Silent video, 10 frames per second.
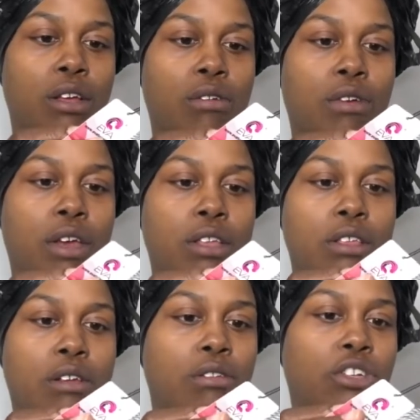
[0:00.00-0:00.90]
Okay,
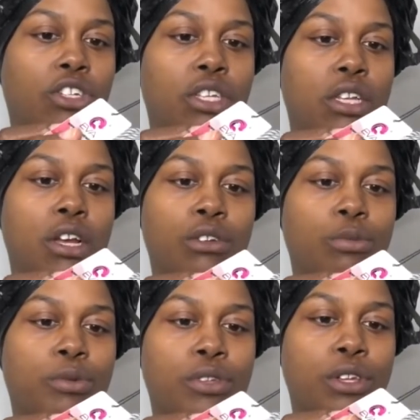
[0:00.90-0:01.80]
so it's just
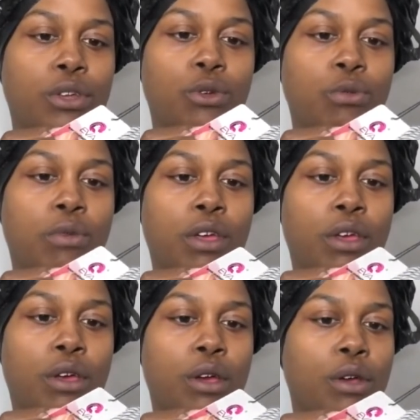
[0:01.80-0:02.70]
100% human
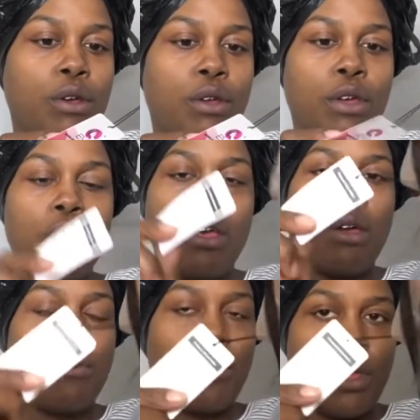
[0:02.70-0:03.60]
hair
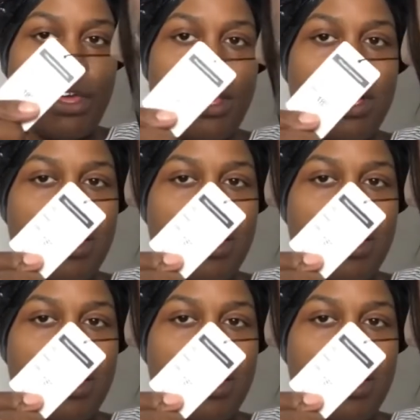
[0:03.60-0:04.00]
wig.